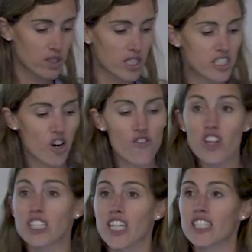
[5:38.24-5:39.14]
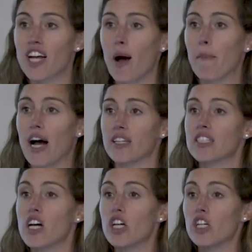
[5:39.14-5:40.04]
So for the 6
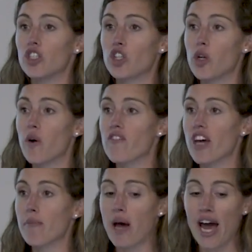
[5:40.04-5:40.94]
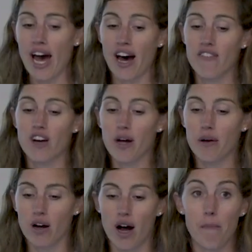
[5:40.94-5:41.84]
compounds, 2 of them have
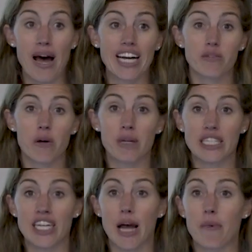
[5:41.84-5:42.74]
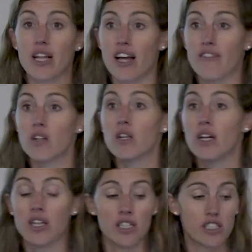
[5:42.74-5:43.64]
a maximum contaminant level.
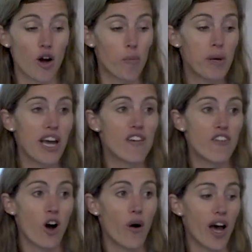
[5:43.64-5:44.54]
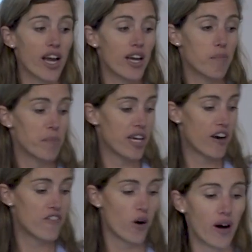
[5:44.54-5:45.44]
So PFOA and
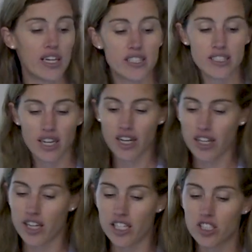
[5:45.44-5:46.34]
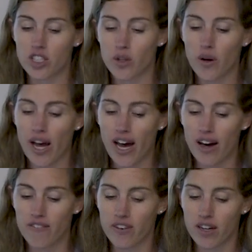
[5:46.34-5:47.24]
PFOS, these 2
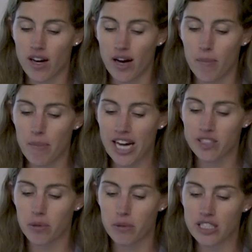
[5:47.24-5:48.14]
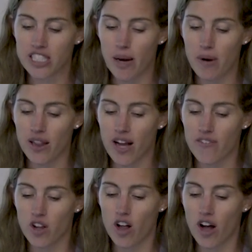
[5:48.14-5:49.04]
have a maximum contaminant
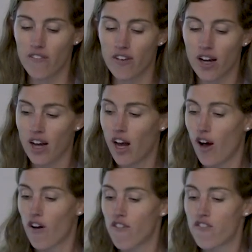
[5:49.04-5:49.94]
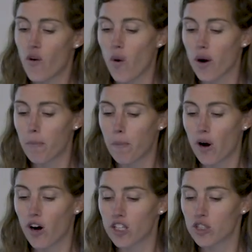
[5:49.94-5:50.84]
level of 4
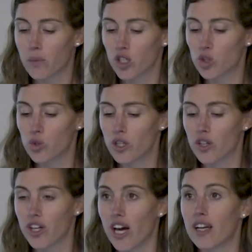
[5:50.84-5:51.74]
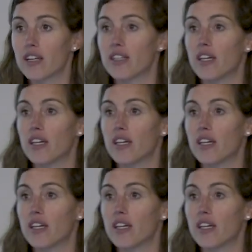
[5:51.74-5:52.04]
parts per trillion.